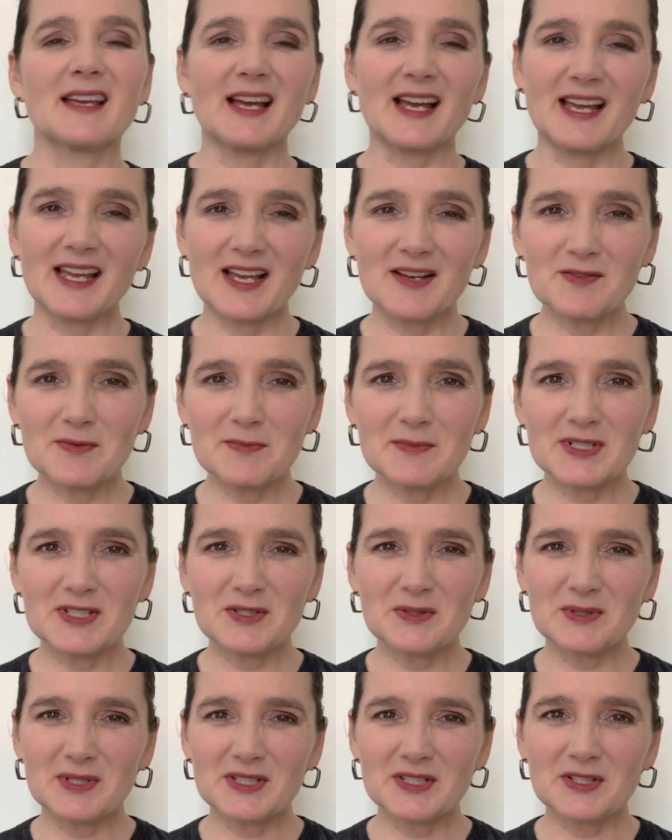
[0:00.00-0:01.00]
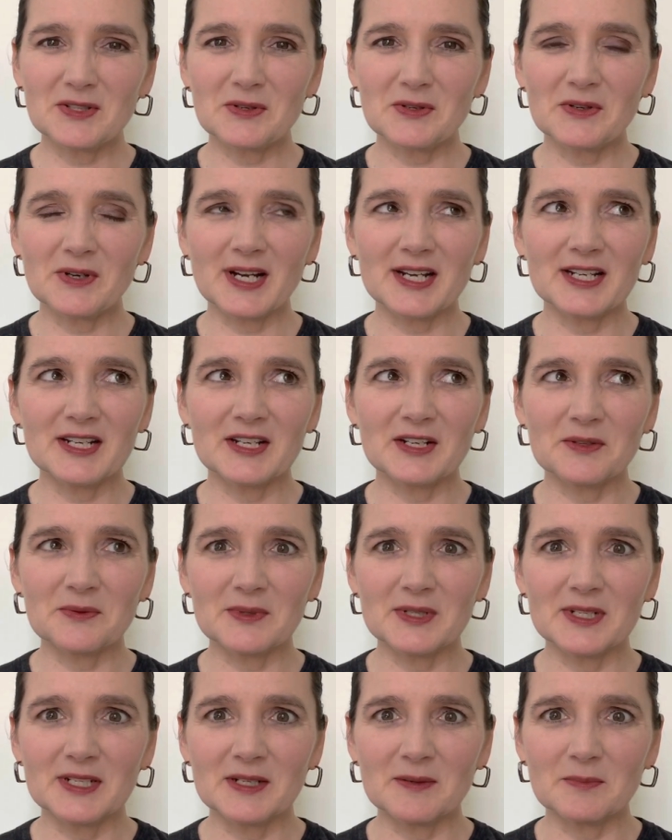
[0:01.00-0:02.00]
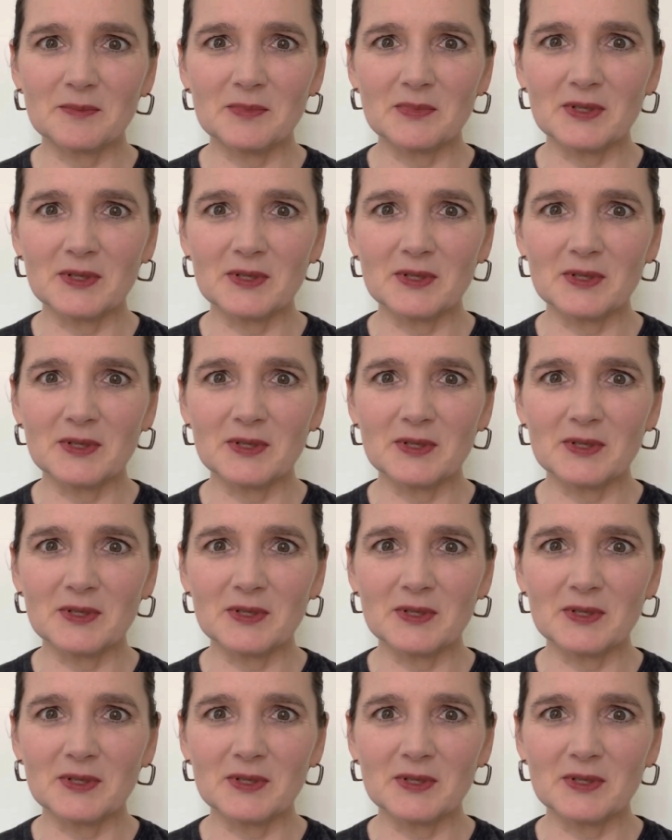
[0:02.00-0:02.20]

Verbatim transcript: I haven't been doing so great at reading